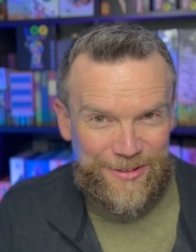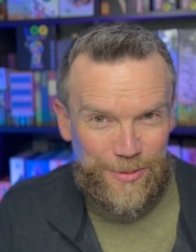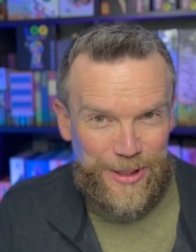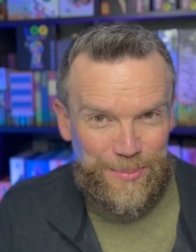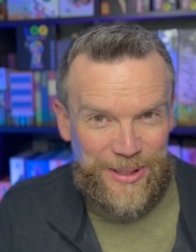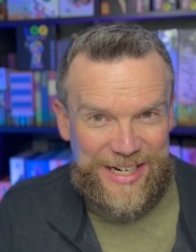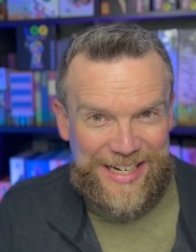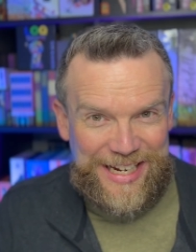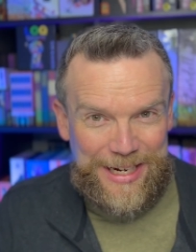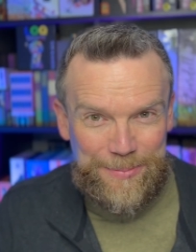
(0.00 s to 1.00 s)
when you play a
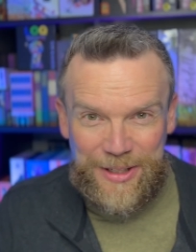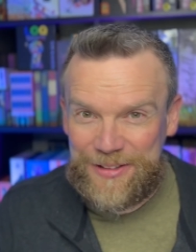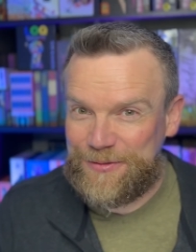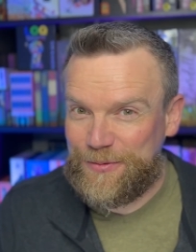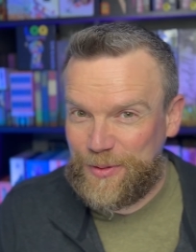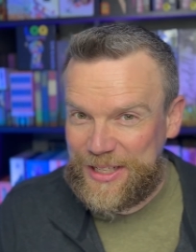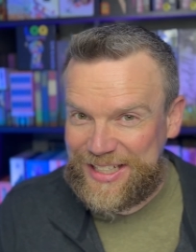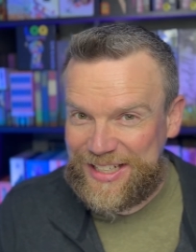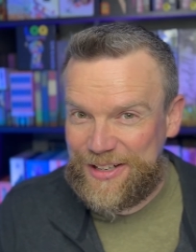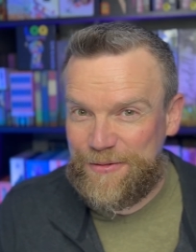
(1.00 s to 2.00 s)
game of
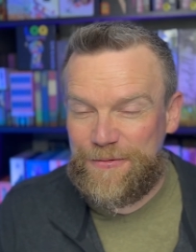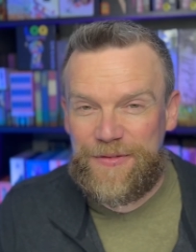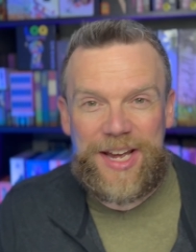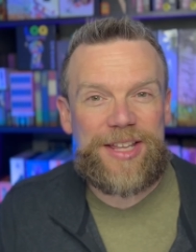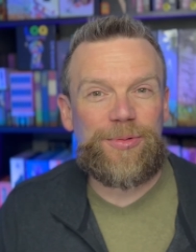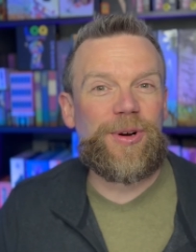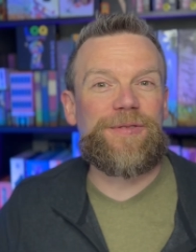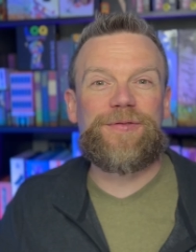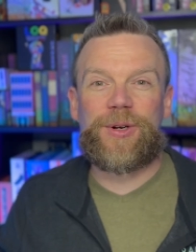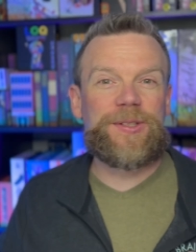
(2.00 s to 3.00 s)
Flick of Faith? Well,
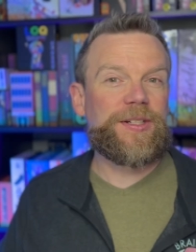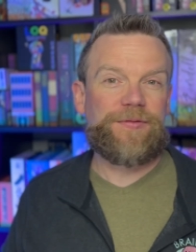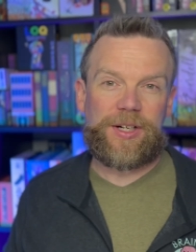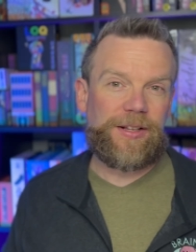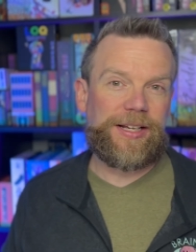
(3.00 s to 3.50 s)
first of all,